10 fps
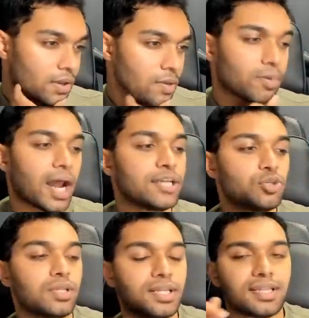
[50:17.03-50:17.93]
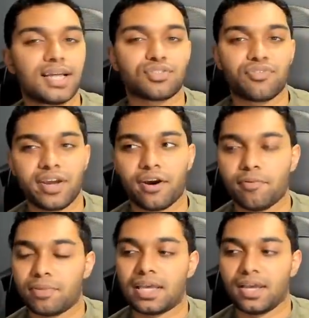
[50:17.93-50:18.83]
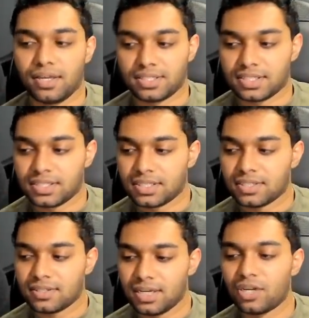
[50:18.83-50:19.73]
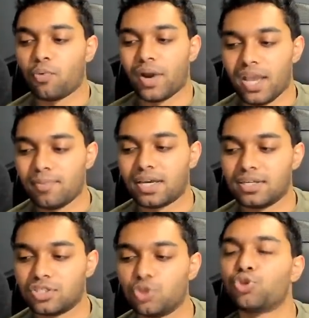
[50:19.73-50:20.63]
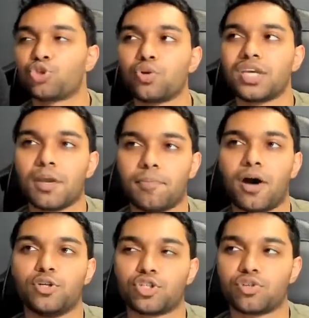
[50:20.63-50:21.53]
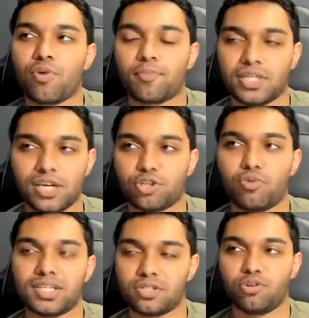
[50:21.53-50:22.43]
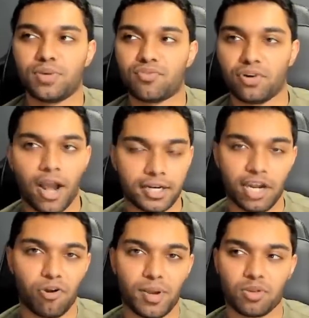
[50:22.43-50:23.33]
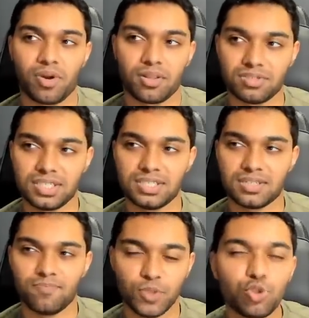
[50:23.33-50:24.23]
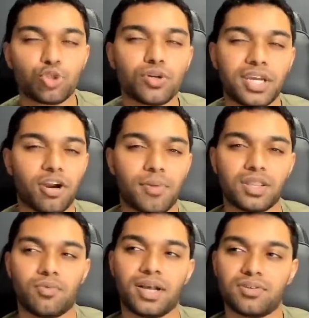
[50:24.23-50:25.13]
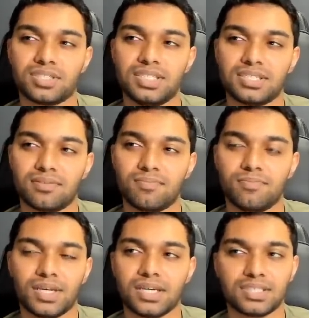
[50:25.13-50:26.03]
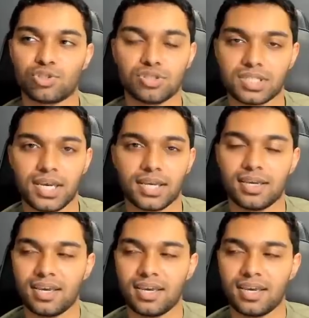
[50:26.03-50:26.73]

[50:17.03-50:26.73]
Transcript: But I do think that that's fair because, in a way, because you should get punished reputation-wise a little bit for not caring about the regular season. You should care about the regular season because it's just like,